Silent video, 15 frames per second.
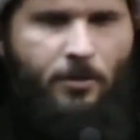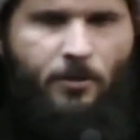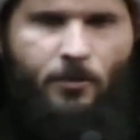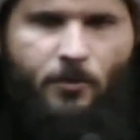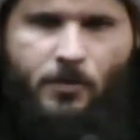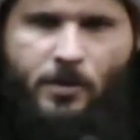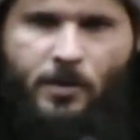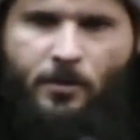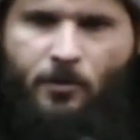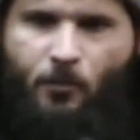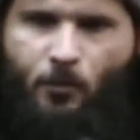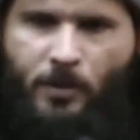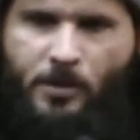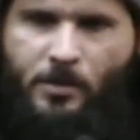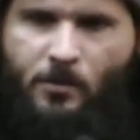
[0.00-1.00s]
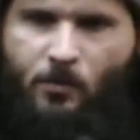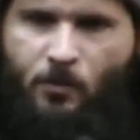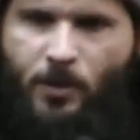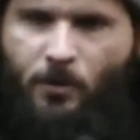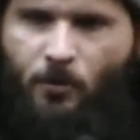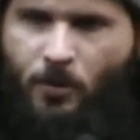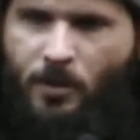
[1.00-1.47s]
You say the reason
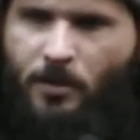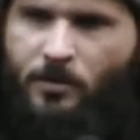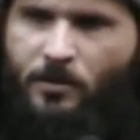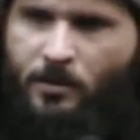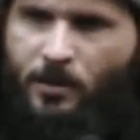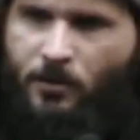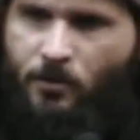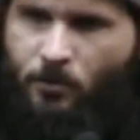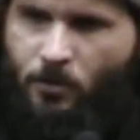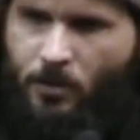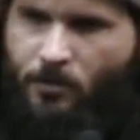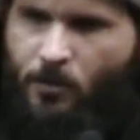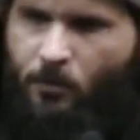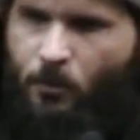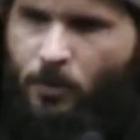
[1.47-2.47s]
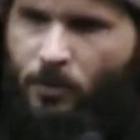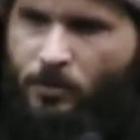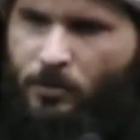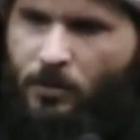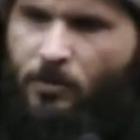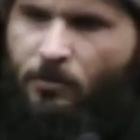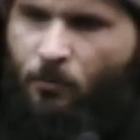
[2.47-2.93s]
why you get together, you
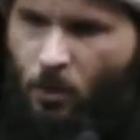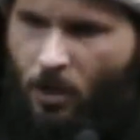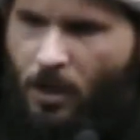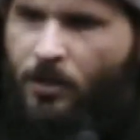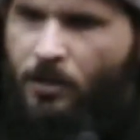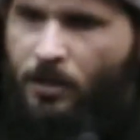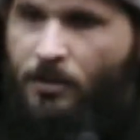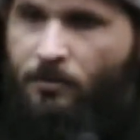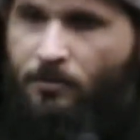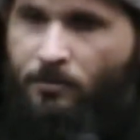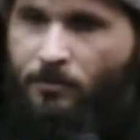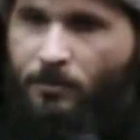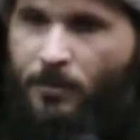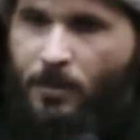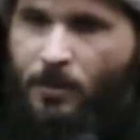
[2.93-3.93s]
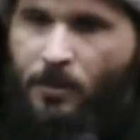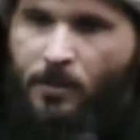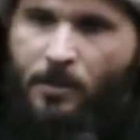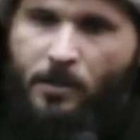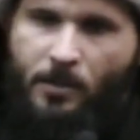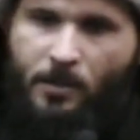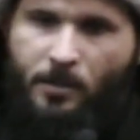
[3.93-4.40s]
commemorate Muharram,
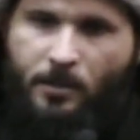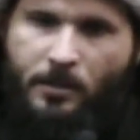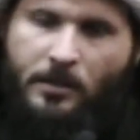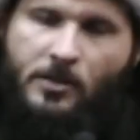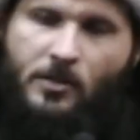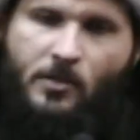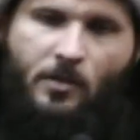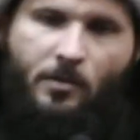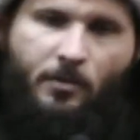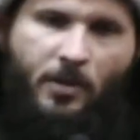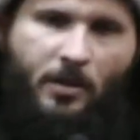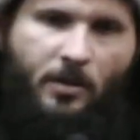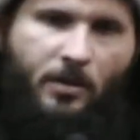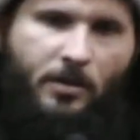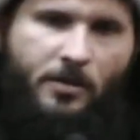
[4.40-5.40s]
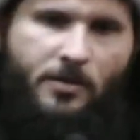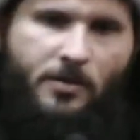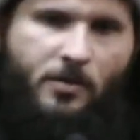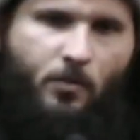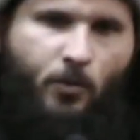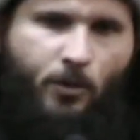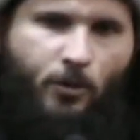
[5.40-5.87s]
is
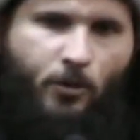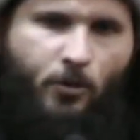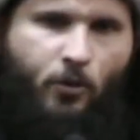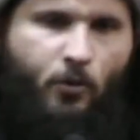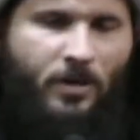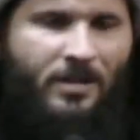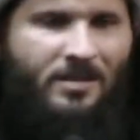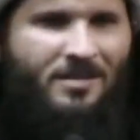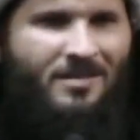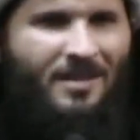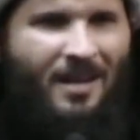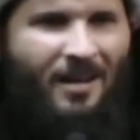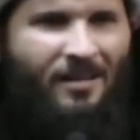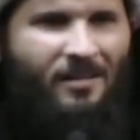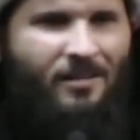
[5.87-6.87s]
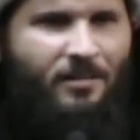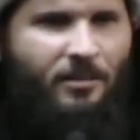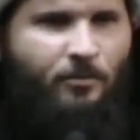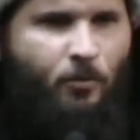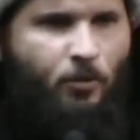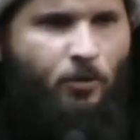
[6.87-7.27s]
because what you're doing is ta'zeemu